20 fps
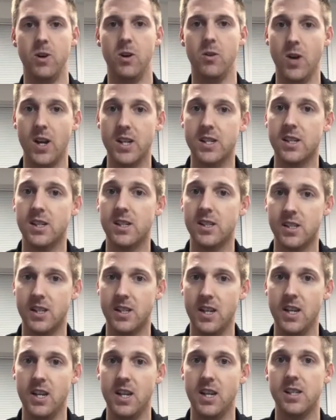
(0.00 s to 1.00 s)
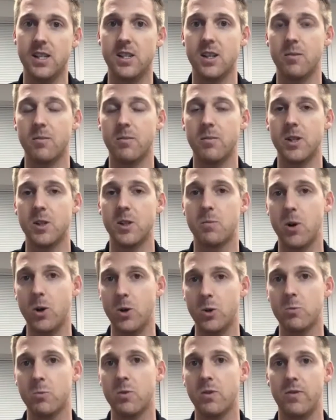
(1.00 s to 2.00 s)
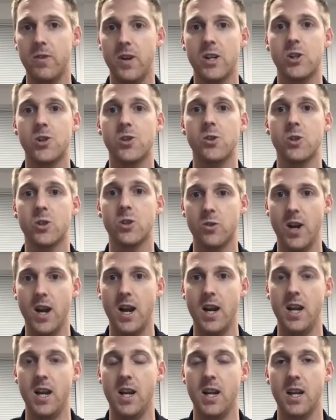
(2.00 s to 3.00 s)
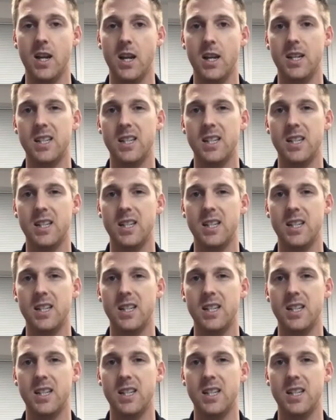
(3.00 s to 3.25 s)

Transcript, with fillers: a, residency is a is post professional training,